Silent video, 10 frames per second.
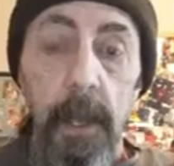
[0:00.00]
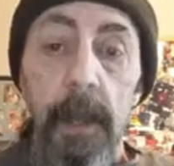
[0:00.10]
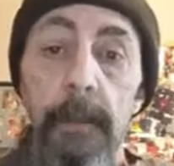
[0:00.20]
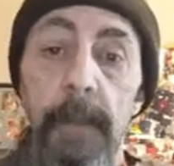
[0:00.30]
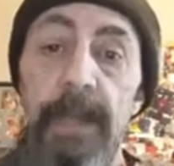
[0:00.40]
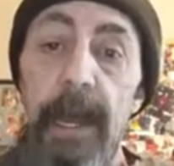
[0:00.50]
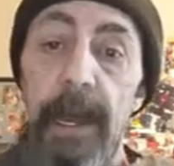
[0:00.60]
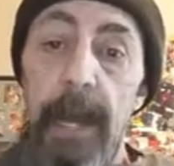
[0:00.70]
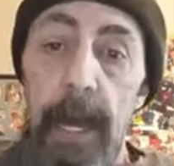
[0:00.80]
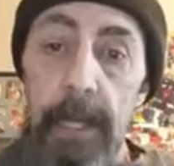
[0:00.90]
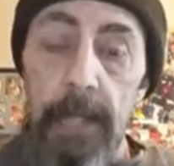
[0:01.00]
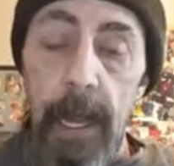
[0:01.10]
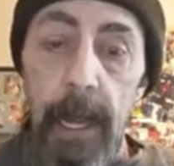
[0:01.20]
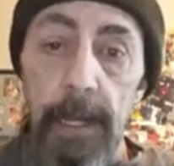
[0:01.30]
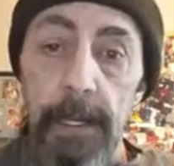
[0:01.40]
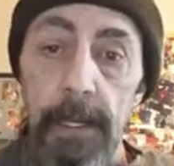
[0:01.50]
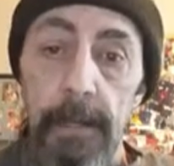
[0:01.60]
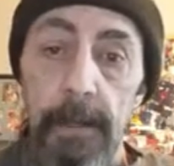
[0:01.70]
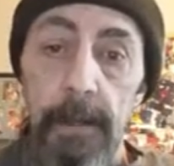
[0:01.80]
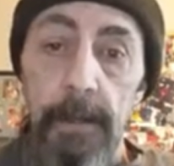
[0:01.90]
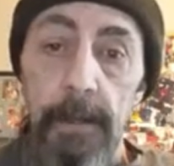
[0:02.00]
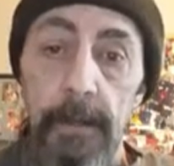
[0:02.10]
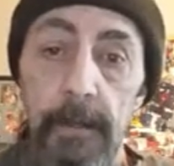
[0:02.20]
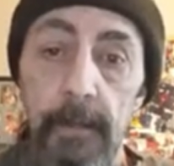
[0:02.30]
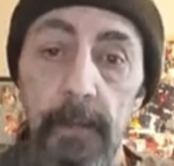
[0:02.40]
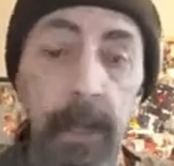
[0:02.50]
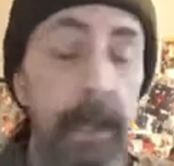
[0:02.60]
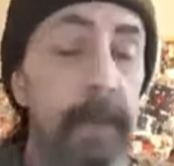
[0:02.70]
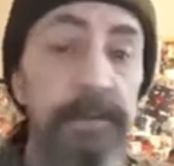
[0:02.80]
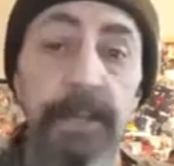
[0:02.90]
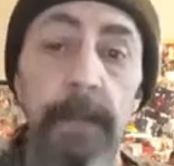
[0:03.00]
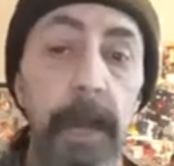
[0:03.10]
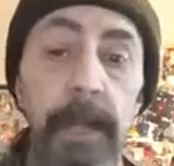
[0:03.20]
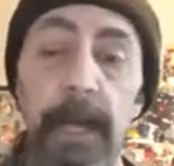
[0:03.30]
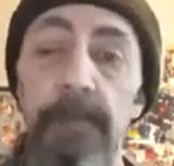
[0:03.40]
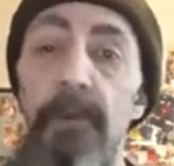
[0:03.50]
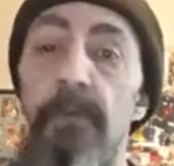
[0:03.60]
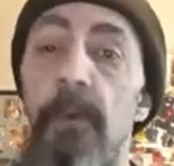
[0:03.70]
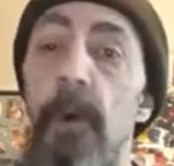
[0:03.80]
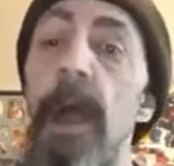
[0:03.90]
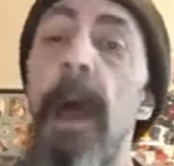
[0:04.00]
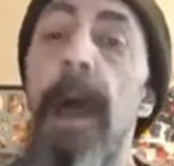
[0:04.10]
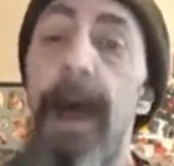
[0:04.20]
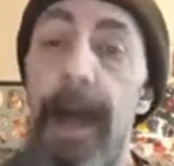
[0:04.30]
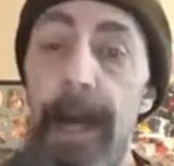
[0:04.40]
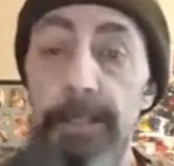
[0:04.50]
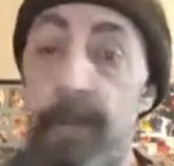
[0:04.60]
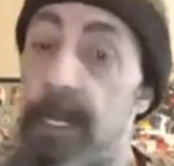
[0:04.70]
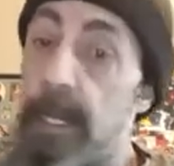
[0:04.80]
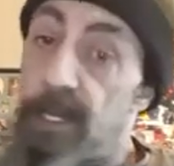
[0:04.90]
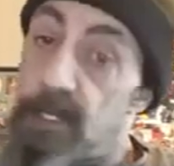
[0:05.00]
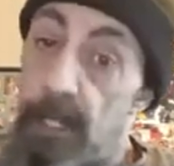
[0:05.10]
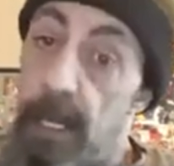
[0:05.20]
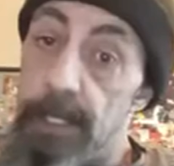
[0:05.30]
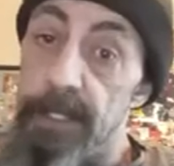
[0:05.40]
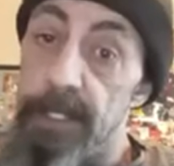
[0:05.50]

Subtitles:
But that contract, like I've said many times before, has to be done in trust.